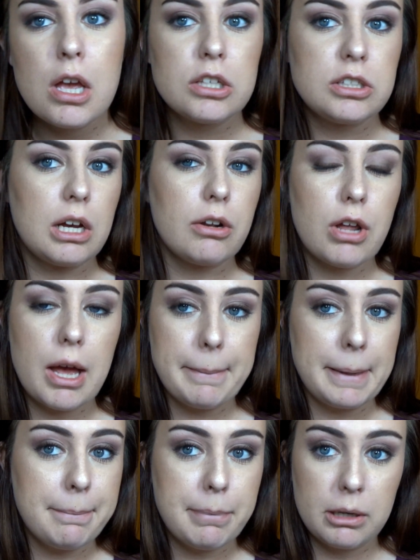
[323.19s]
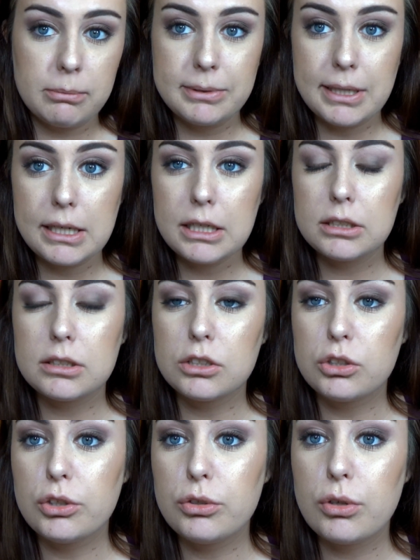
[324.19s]
So I don't know how many pumps that is,
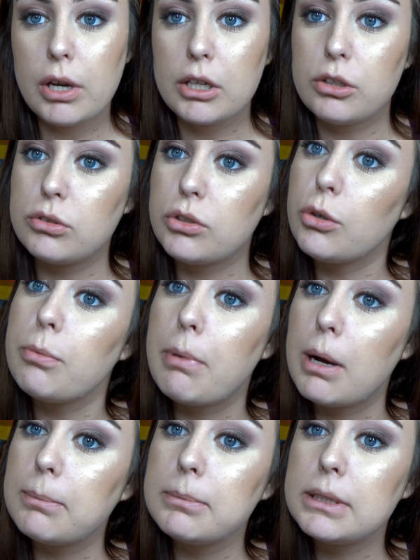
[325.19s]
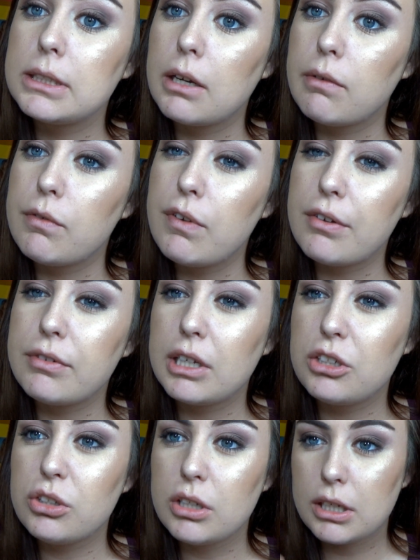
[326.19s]
because usually I use 2 pumps of a
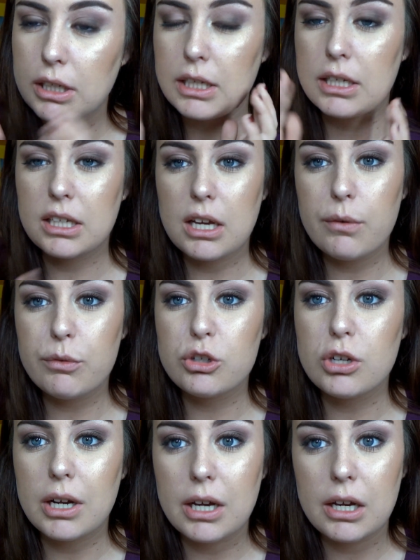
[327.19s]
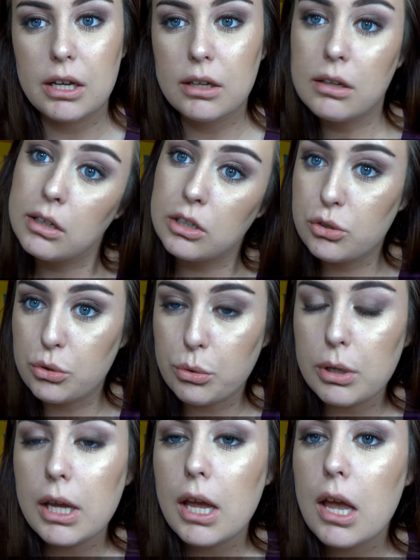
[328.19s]
foundation and get the coverage I
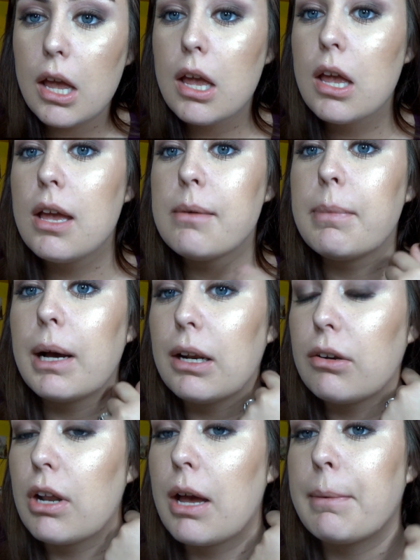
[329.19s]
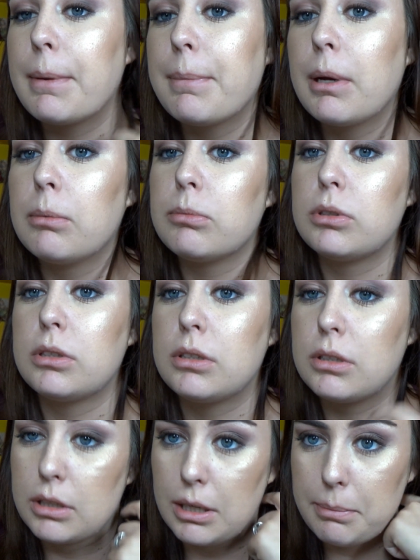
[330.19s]
enjoy. But I don't know how many pumps
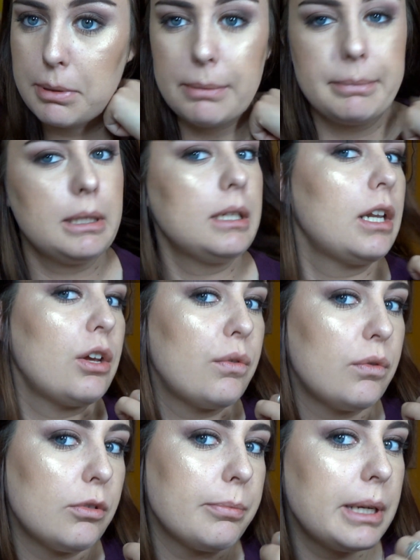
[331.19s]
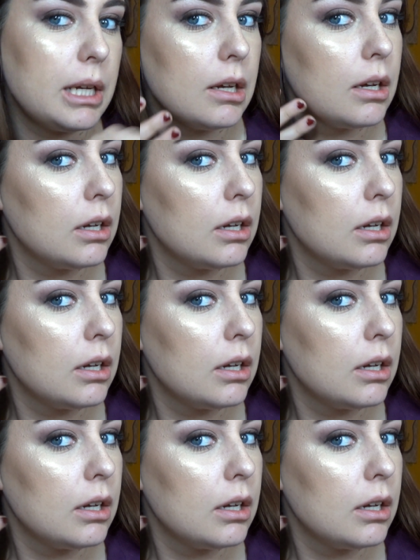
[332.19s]
they pumped in there for me.